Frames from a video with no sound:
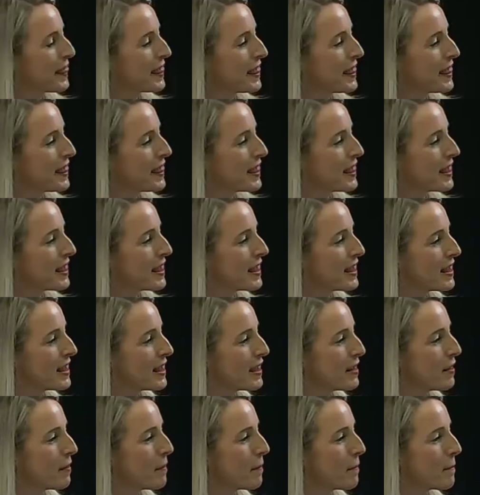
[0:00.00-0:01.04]

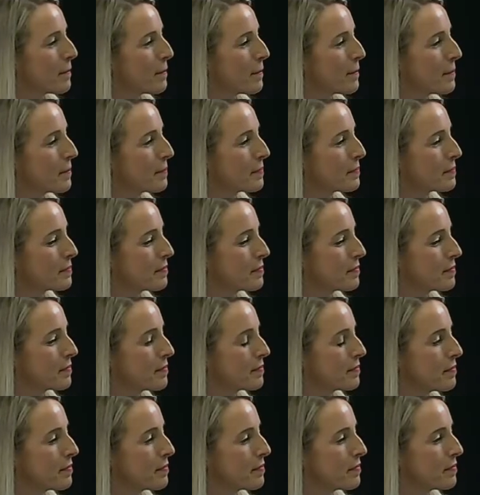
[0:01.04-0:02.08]

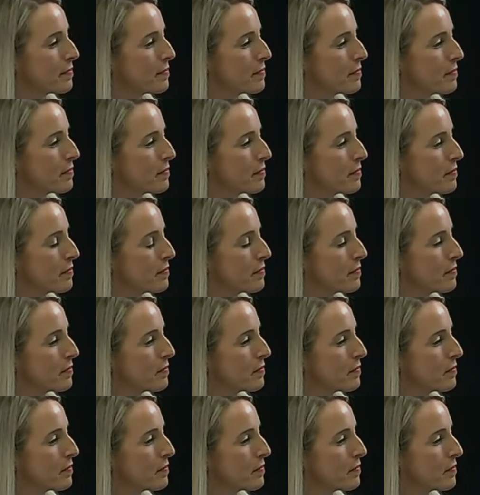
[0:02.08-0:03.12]

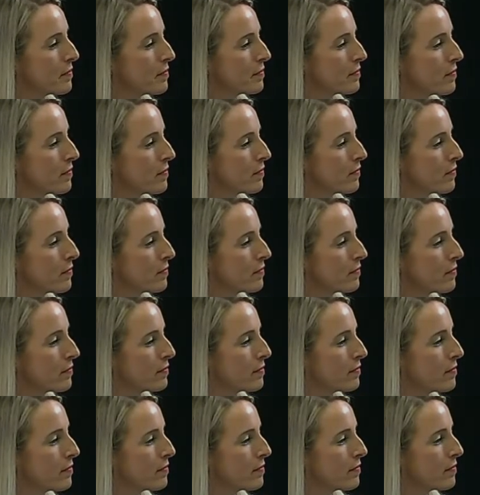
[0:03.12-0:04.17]

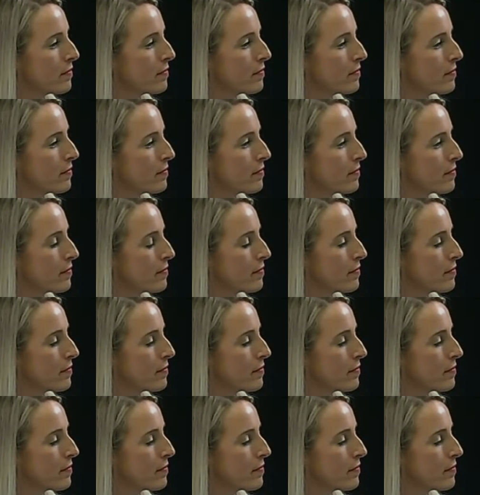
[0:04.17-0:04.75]
No words are spoken by the person on screen.